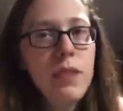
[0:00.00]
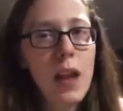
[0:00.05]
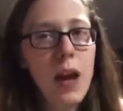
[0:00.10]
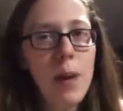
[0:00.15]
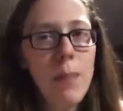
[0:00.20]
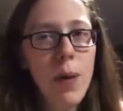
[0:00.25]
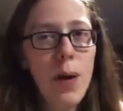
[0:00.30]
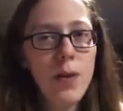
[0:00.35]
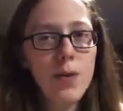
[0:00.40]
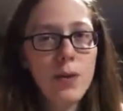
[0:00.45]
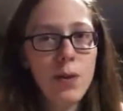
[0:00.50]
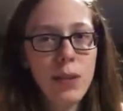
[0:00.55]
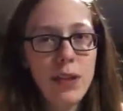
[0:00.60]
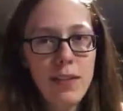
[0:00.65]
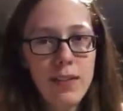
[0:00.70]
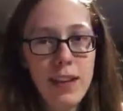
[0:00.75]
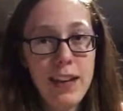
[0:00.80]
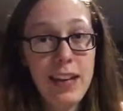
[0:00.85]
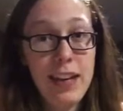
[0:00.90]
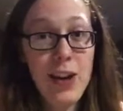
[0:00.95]
I'm also
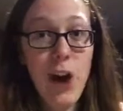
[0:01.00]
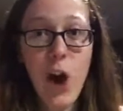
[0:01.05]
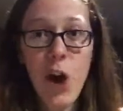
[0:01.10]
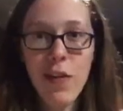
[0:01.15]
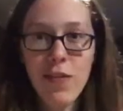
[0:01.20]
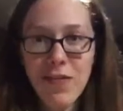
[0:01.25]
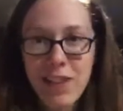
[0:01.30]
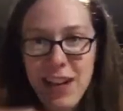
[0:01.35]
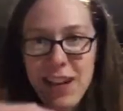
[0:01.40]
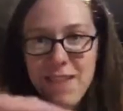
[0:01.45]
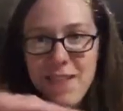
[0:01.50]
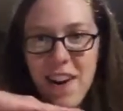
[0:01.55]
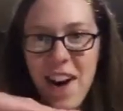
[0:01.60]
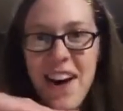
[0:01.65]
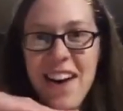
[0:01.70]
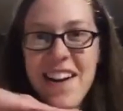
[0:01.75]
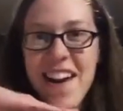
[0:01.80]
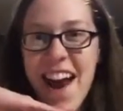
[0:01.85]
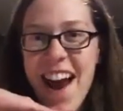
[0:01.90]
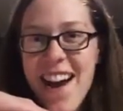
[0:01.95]
living in an RV
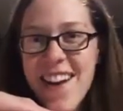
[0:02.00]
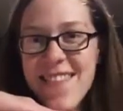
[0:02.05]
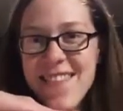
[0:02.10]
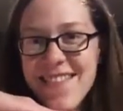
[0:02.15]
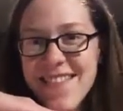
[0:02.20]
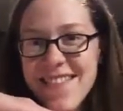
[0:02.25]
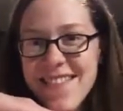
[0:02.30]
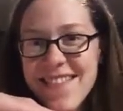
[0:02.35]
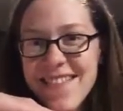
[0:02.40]
right now.